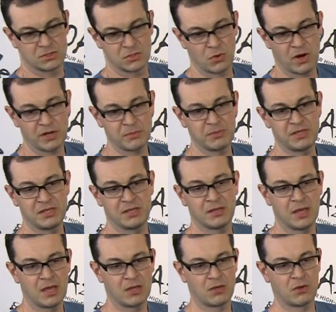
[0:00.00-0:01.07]
so arc
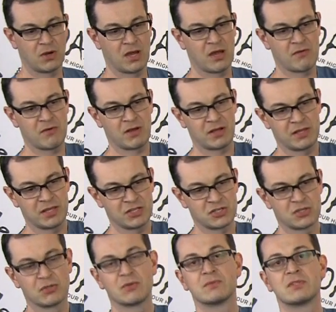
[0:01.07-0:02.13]
mini you have a
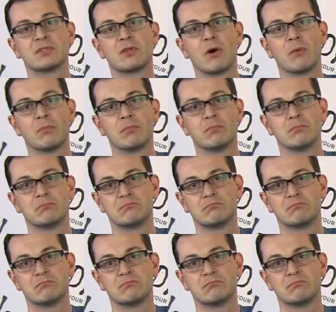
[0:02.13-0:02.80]
connection on the top